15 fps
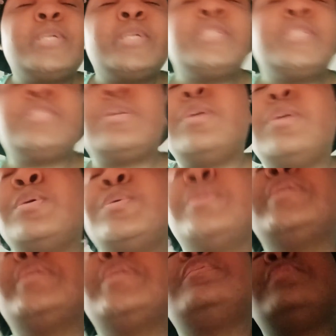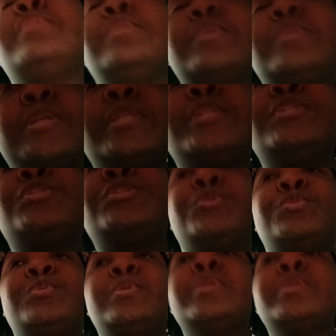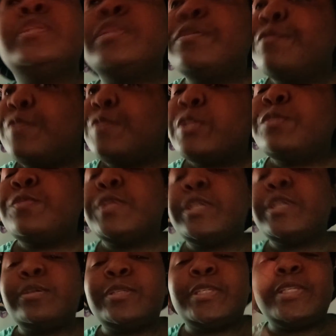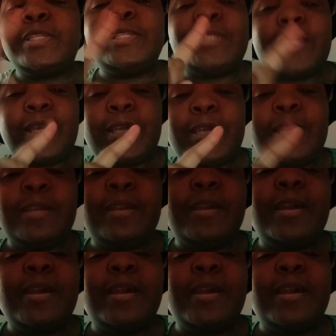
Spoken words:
So, they're gonna do the first video today.